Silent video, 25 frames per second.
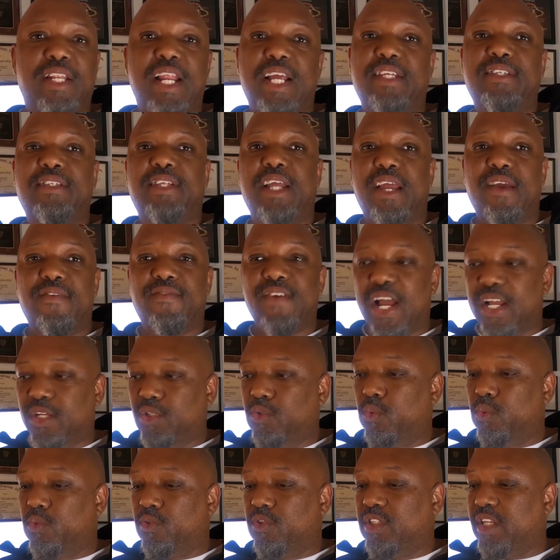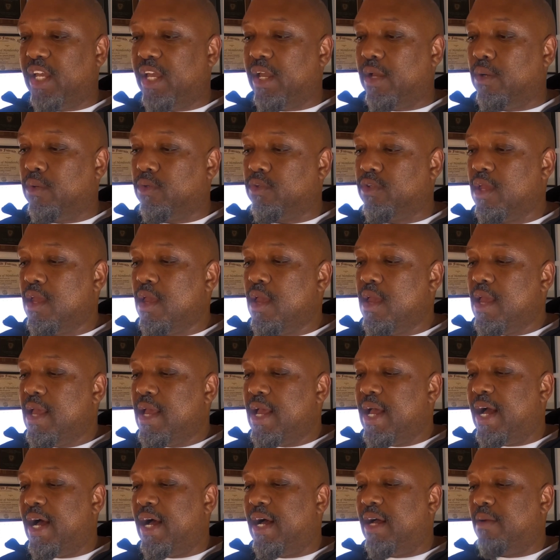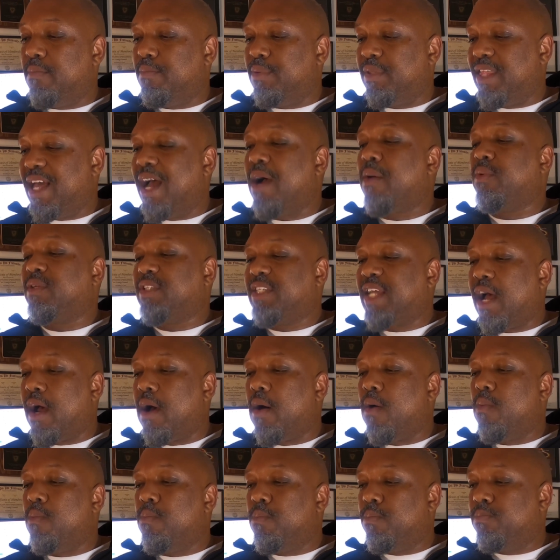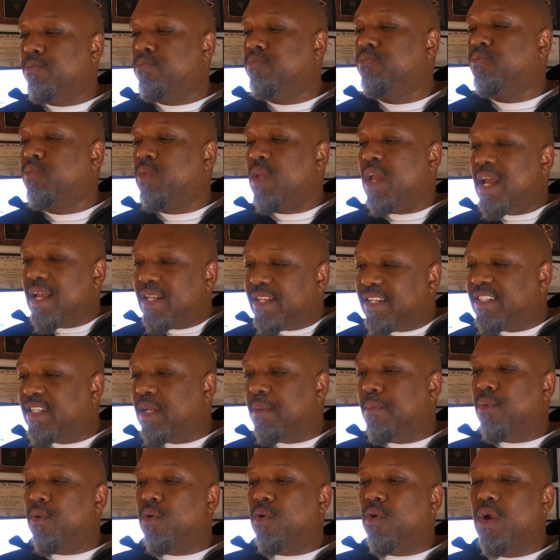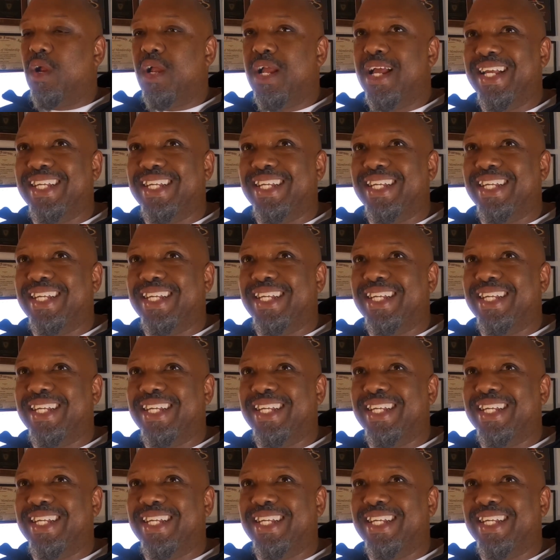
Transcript: the next day of actual sales. Uh, but that was how December